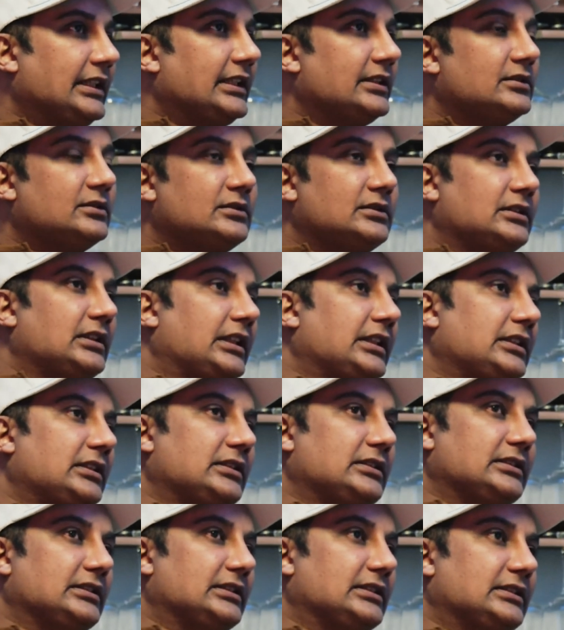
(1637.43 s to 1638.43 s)
I don't like
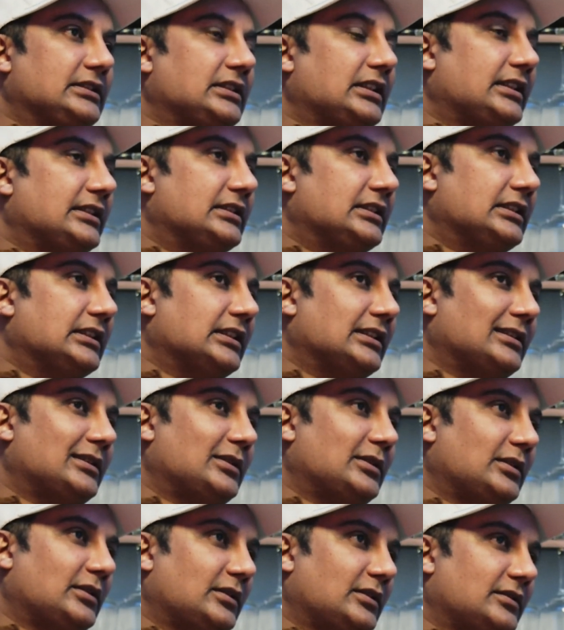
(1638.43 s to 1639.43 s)
this idea
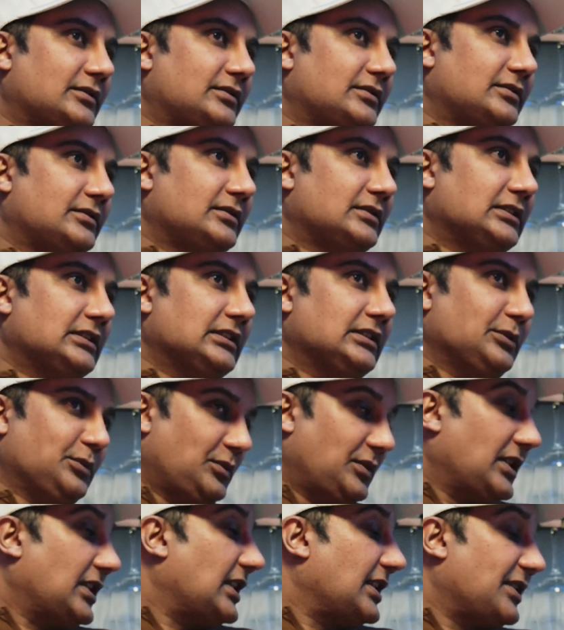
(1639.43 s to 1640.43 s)
of,
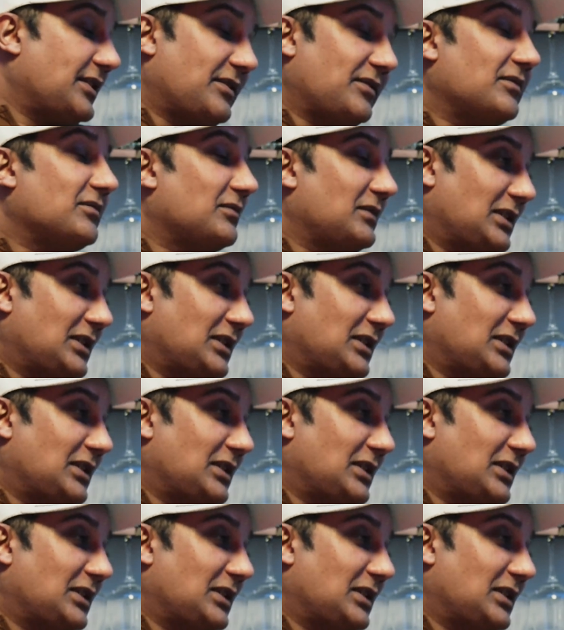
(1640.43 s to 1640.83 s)
which is